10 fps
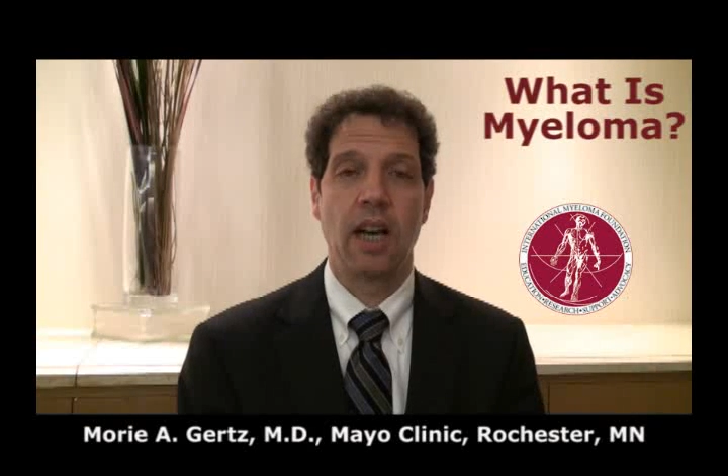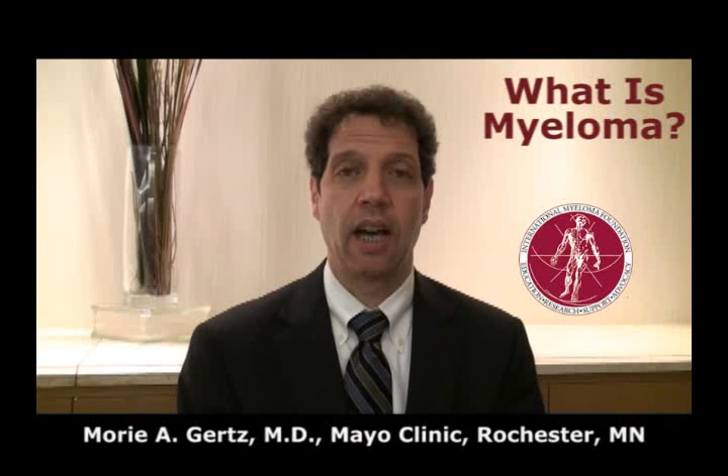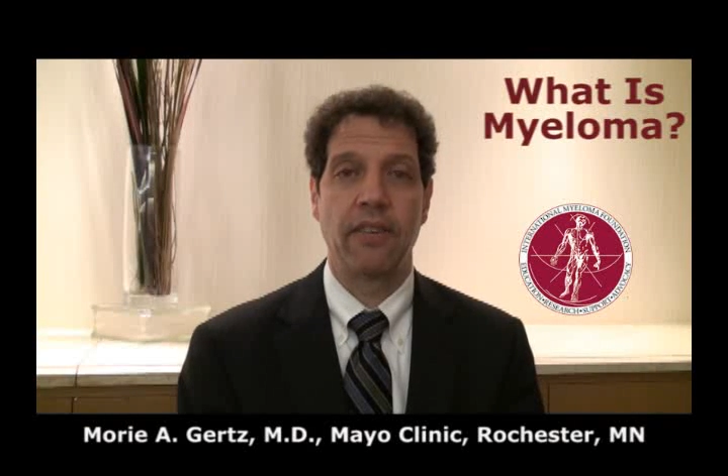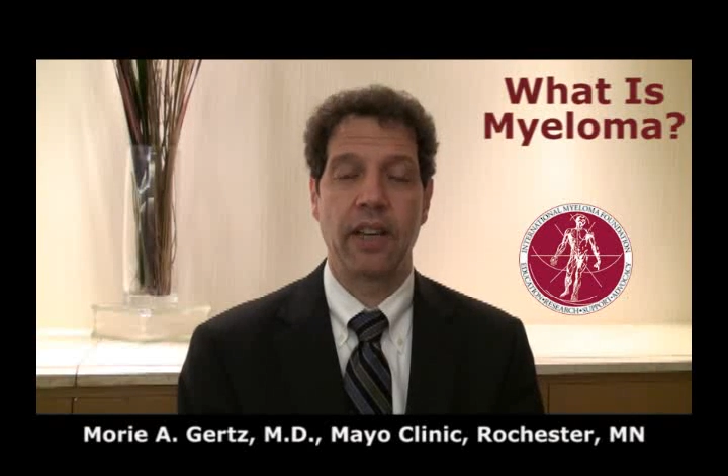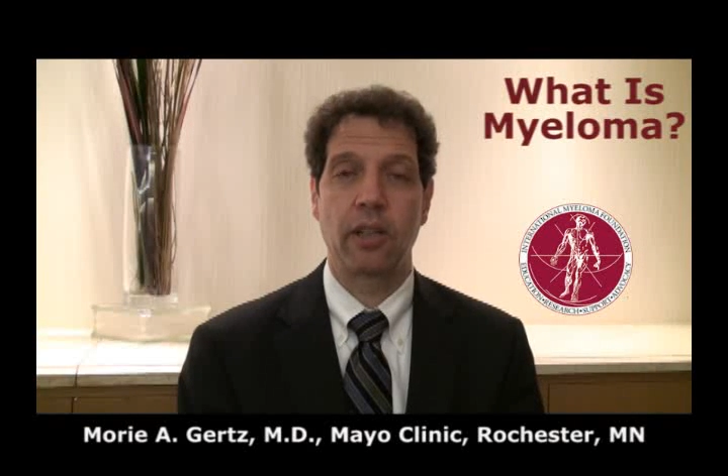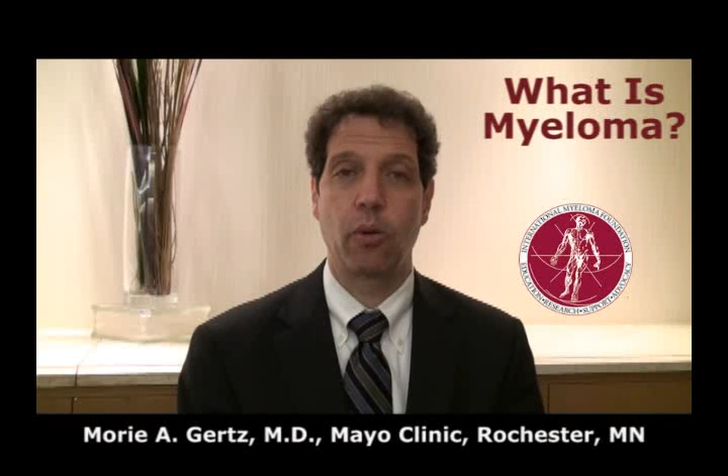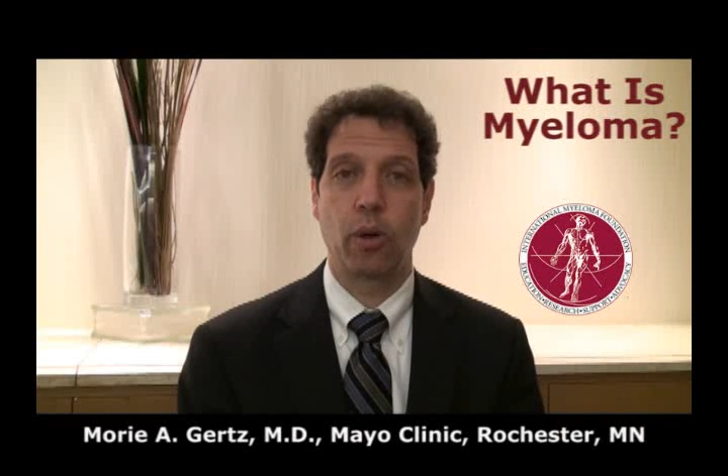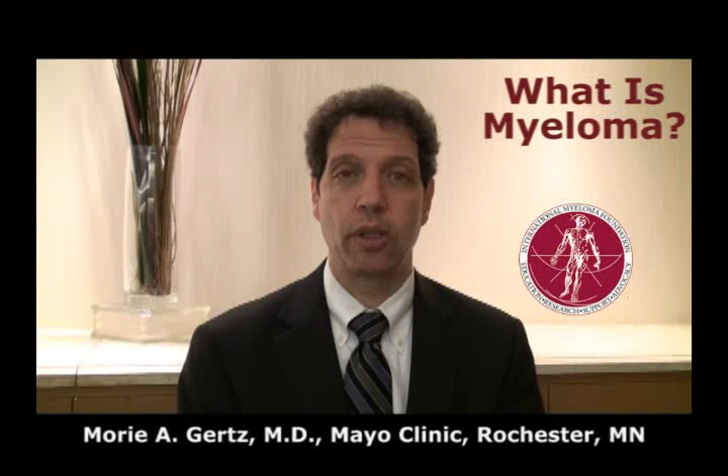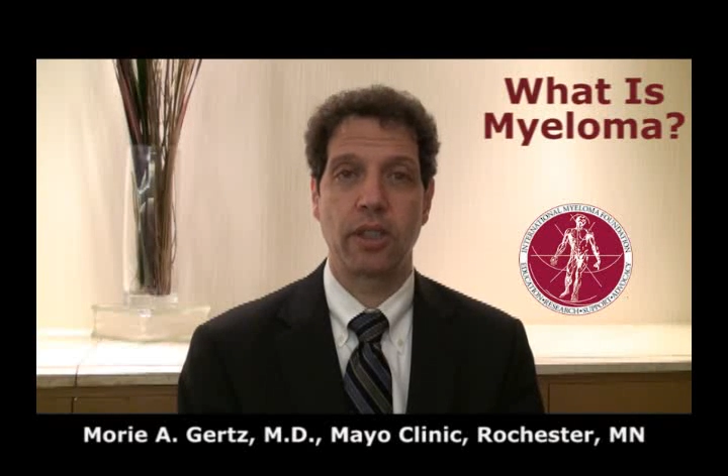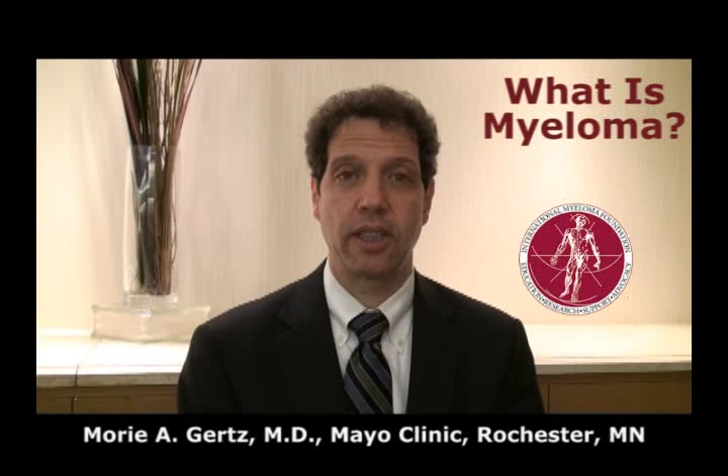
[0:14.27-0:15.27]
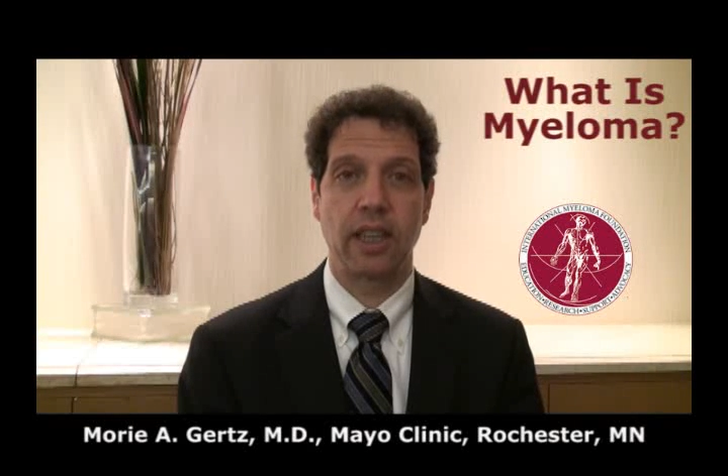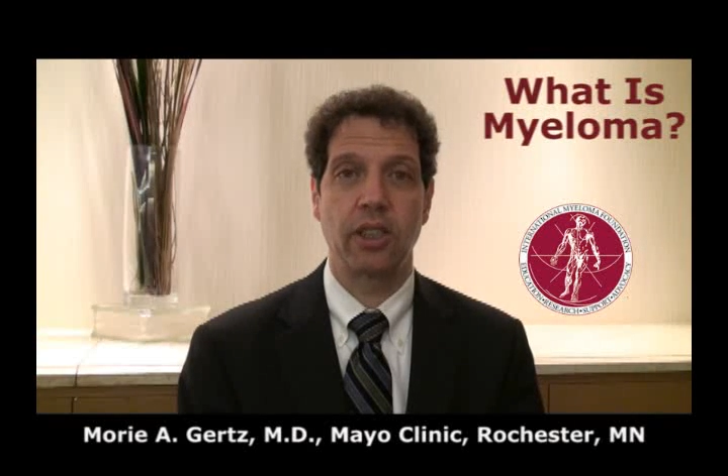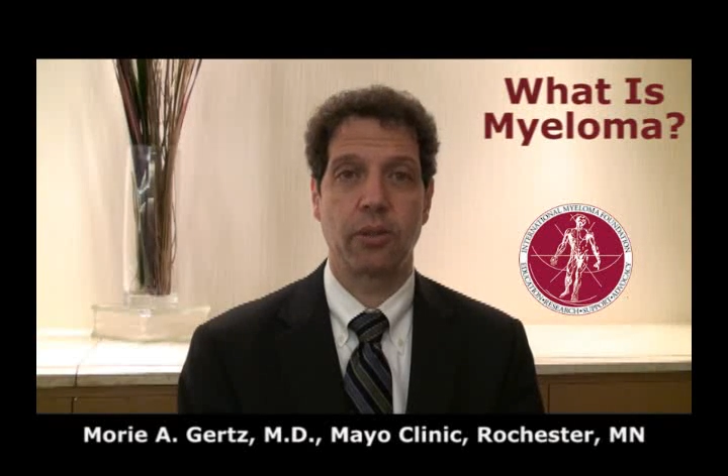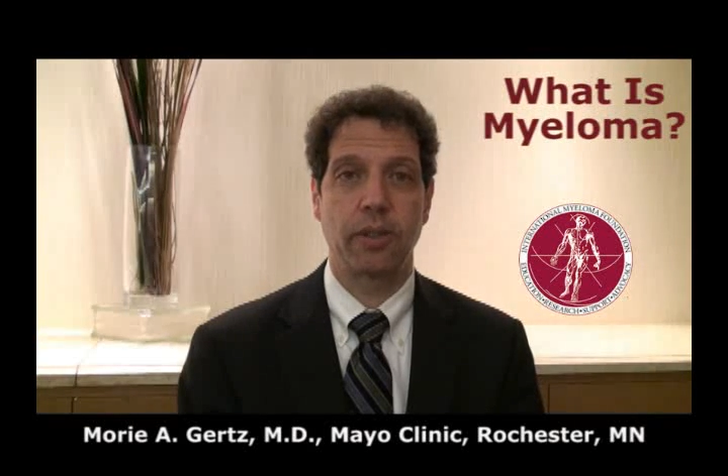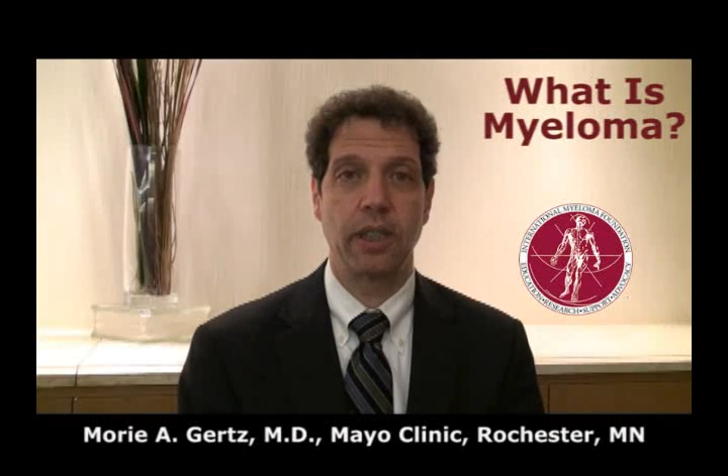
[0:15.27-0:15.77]
I've had a
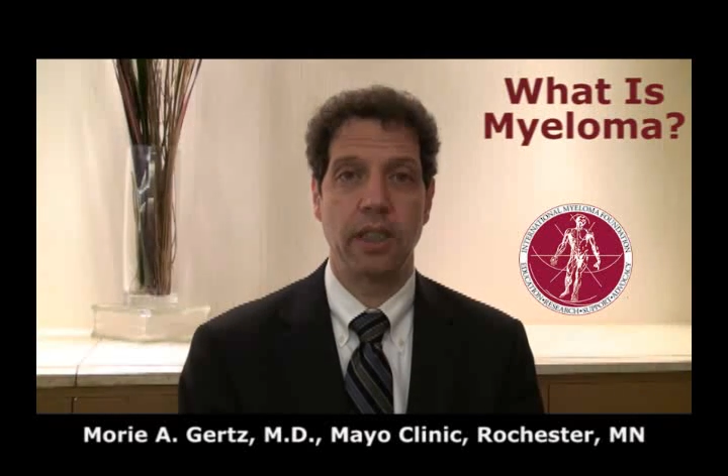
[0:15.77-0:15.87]
quarter-century